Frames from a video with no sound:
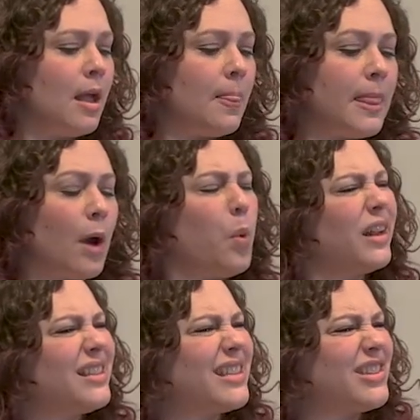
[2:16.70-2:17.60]
Now, what
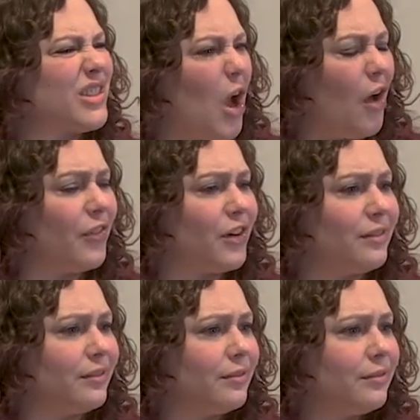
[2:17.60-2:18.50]
is a sovereign?
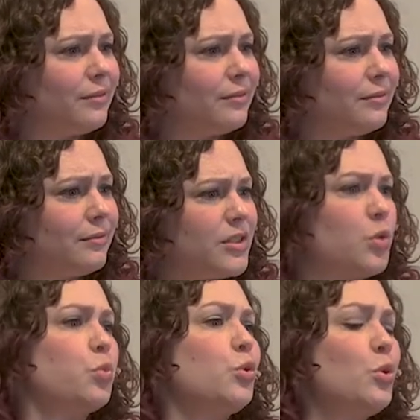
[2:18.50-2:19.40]
It's a
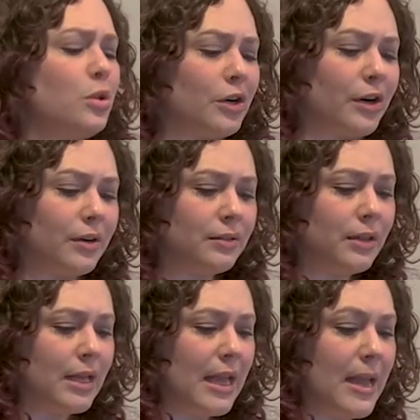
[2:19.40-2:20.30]
ruler.
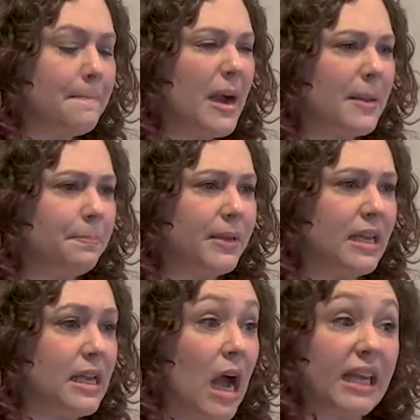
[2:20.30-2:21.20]
It might
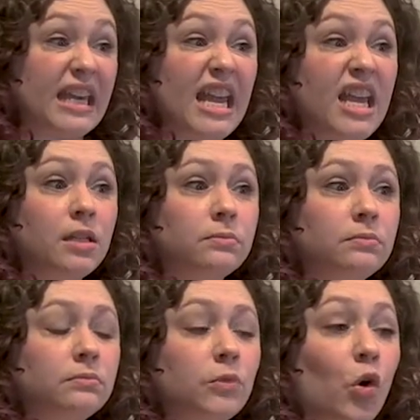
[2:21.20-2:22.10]
be a king
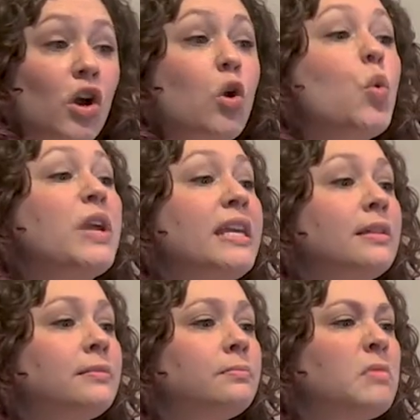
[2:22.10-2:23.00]
or a
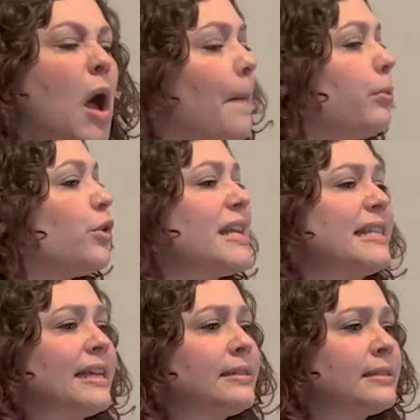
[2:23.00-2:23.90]
queen, a
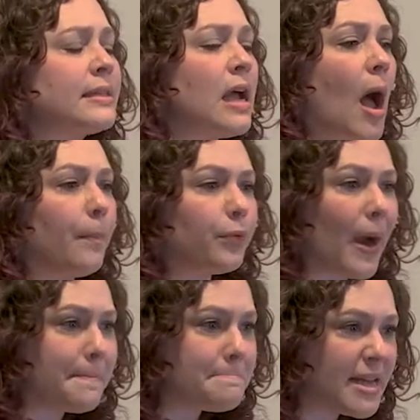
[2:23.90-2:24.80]
president, a
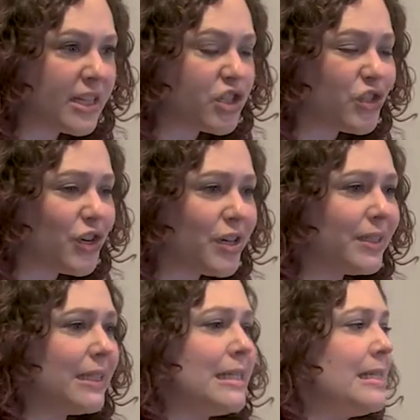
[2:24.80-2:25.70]
prime minister,
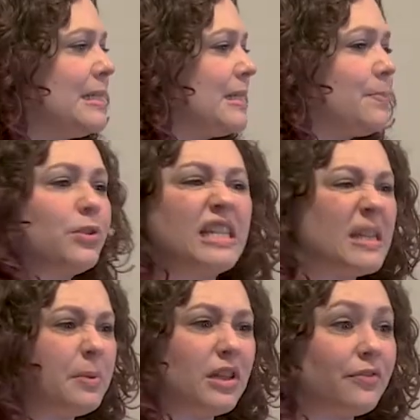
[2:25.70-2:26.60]
the
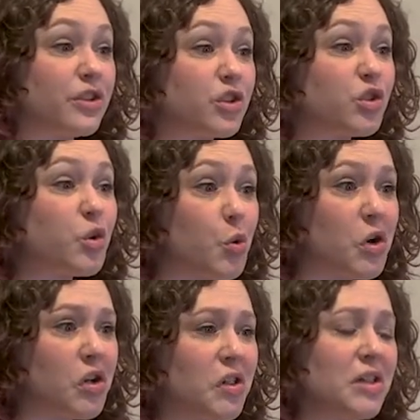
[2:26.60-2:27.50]
principal of the
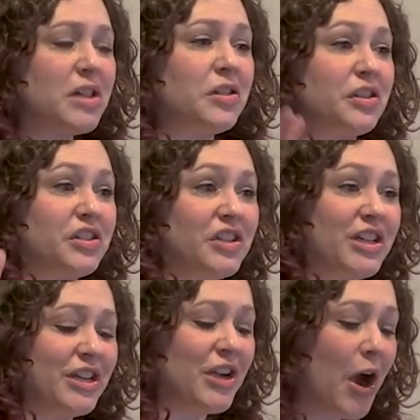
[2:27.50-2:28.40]
school, the C
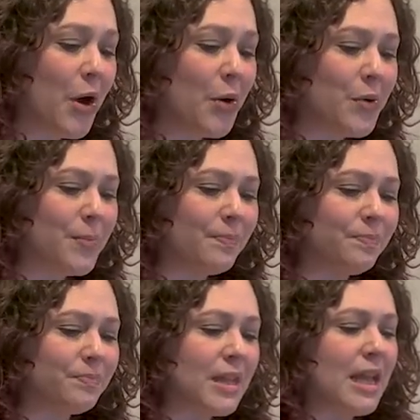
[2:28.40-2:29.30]
E O.
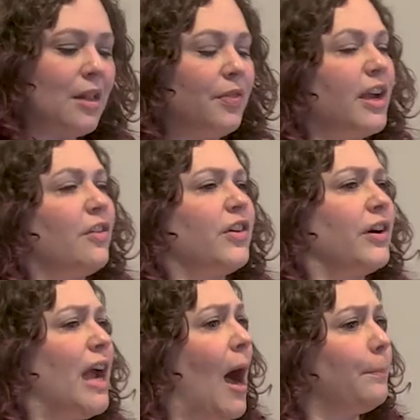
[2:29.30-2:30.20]
They are very
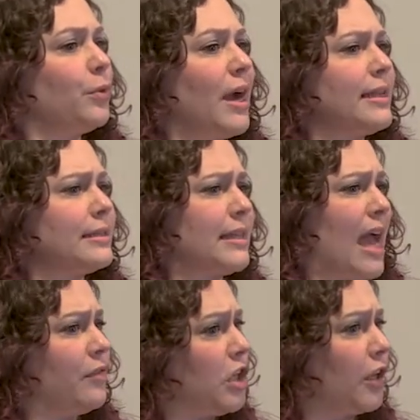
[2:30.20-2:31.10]
upright, they have
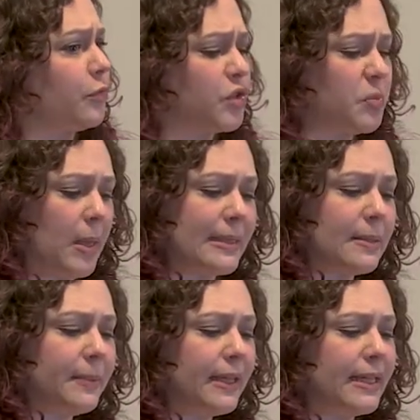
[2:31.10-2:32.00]
a lot of
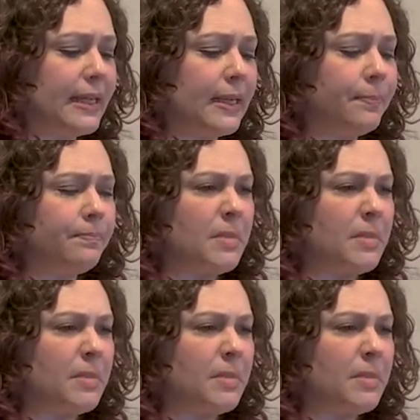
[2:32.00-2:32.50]
responsibility,